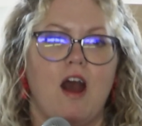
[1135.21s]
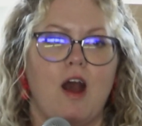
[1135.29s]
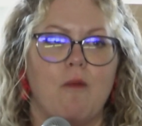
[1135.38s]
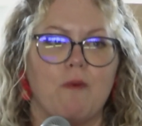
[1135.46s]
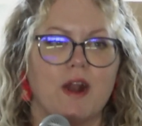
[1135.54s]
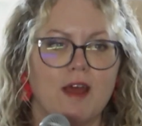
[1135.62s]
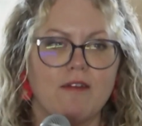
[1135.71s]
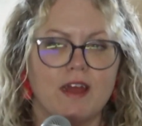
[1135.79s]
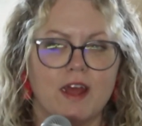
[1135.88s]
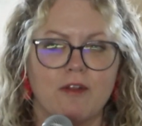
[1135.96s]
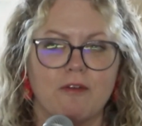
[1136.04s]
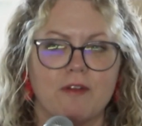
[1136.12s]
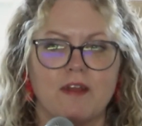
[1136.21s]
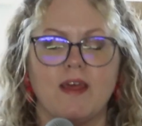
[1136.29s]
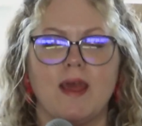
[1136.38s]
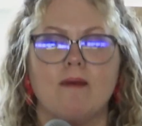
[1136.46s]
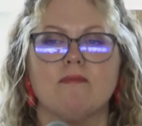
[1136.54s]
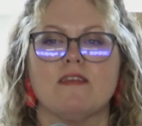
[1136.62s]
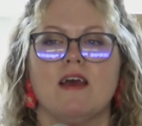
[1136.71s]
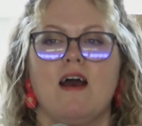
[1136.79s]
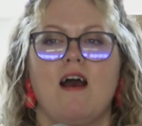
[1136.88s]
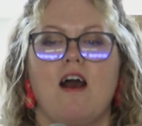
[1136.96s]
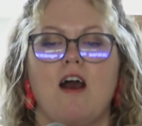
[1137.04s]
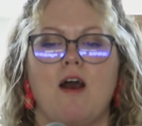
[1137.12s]
when I've had a relapse.
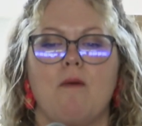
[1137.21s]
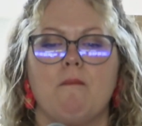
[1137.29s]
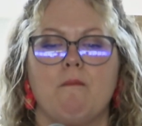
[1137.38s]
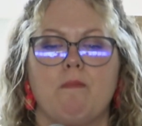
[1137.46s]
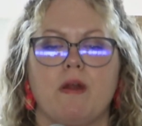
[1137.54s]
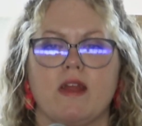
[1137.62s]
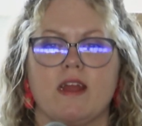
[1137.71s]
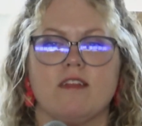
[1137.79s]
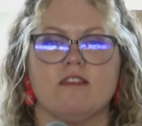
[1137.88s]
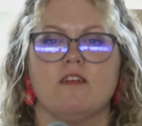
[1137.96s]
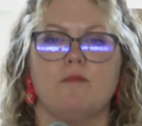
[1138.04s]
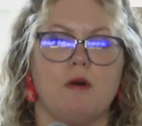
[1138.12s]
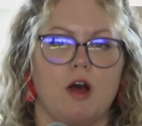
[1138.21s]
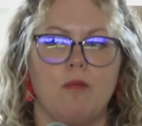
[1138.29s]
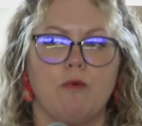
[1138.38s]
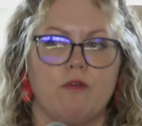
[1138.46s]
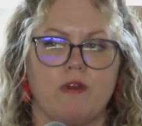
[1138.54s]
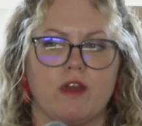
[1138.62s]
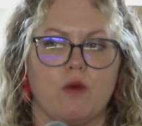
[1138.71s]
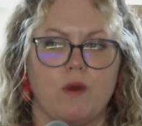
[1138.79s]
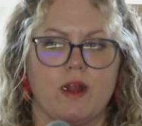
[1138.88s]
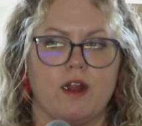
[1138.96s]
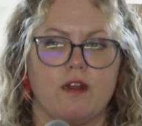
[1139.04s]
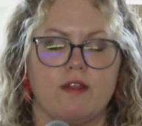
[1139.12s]
But it gets the ball moving
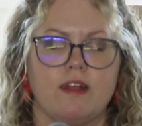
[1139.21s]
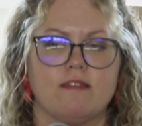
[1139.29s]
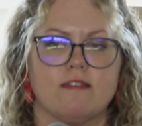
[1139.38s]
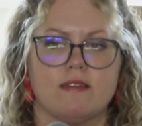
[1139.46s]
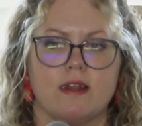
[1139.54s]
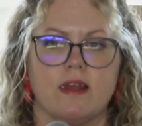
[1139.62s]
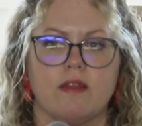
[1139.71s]
quicker than sitting